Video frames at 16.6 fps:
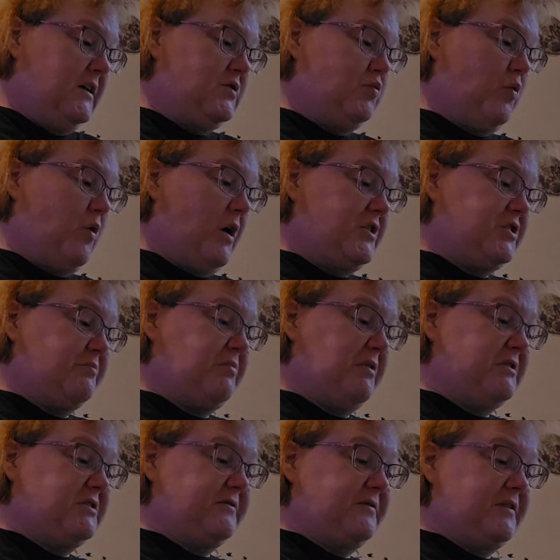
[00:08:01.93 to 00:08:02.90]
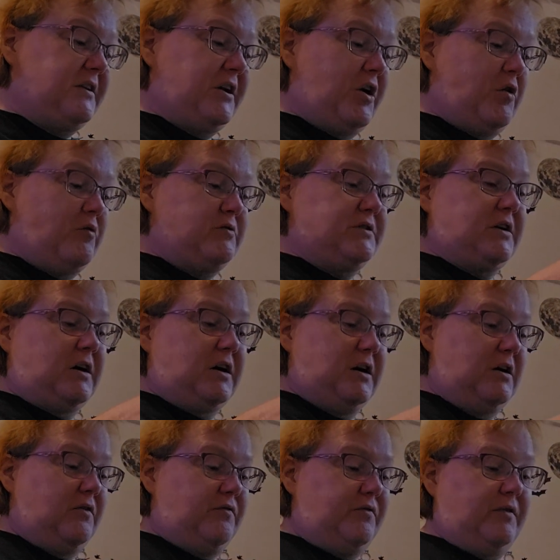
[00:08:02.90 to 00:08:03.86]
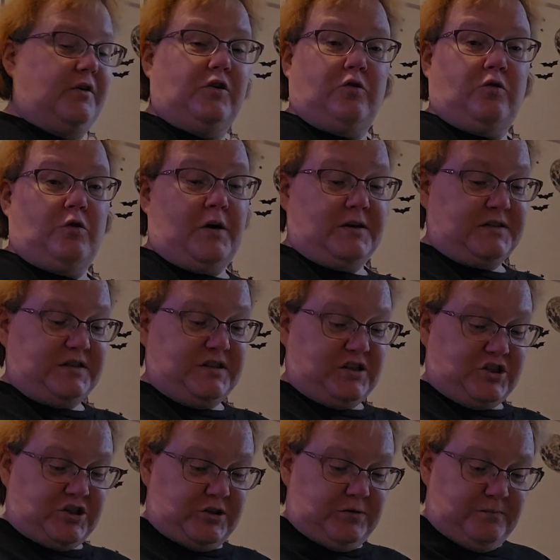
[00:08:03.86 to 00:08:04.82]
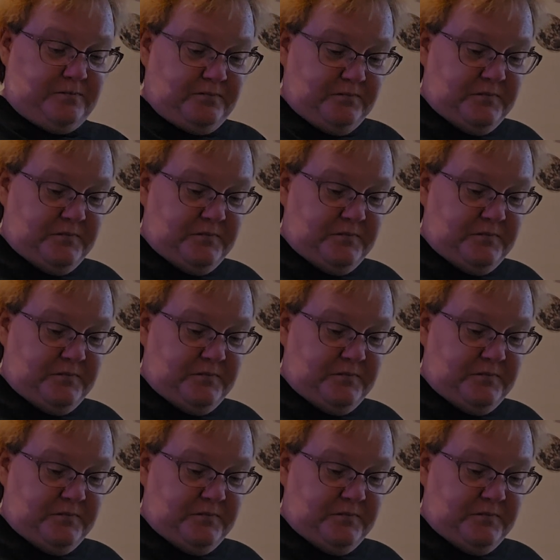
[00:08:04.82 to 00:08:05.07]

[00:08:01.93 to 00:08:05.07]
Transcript: watch a bunch of videos of cross stitching.